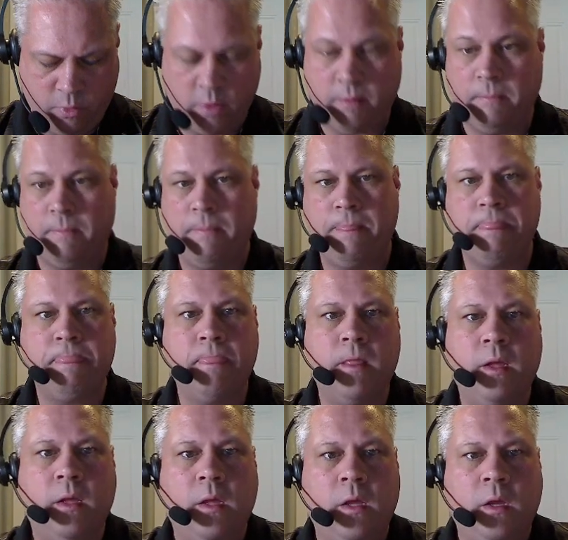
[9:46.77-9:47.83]
form,
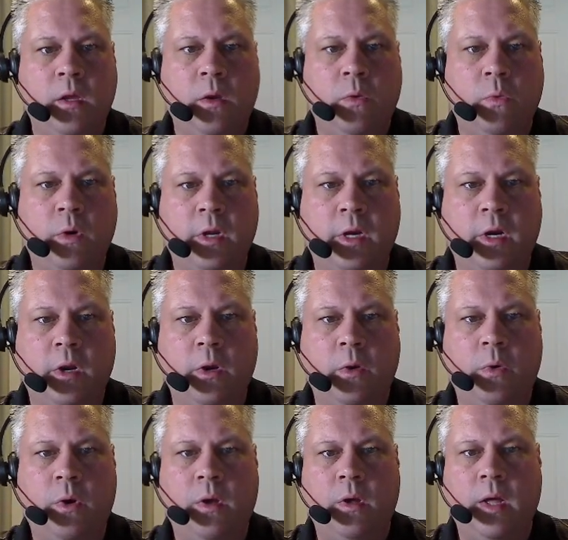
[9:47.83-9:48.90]
we're going to
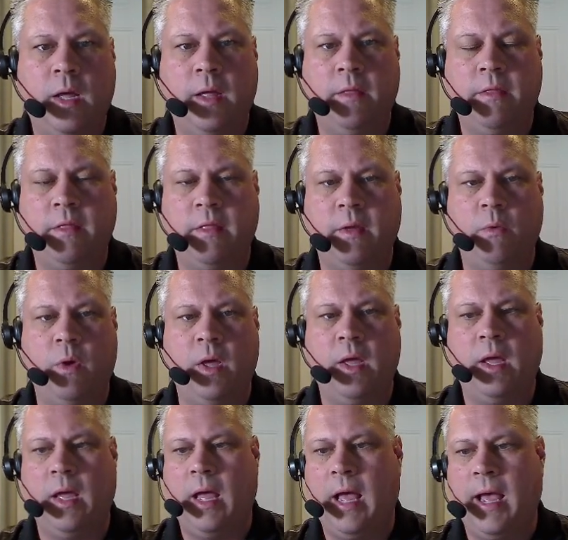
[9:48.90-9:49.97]
go that they
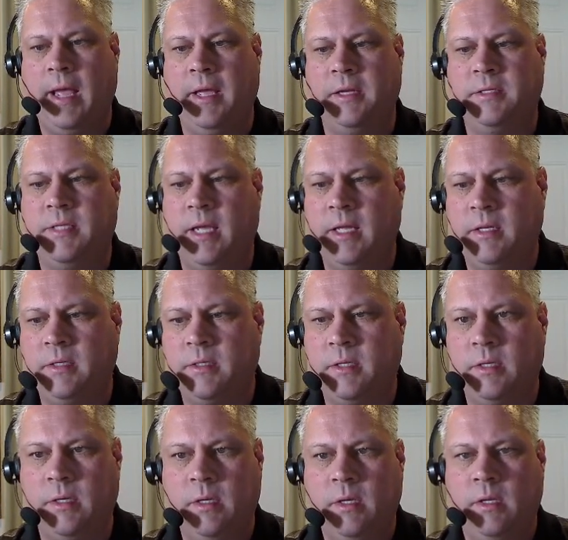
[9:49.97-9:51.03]
want high
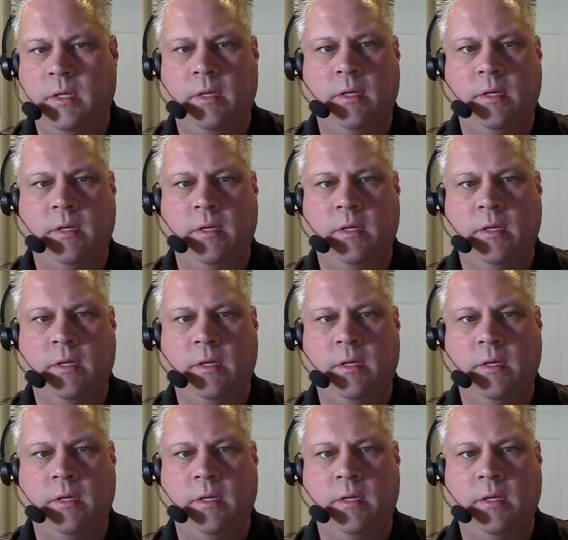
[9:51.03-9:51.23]
intent.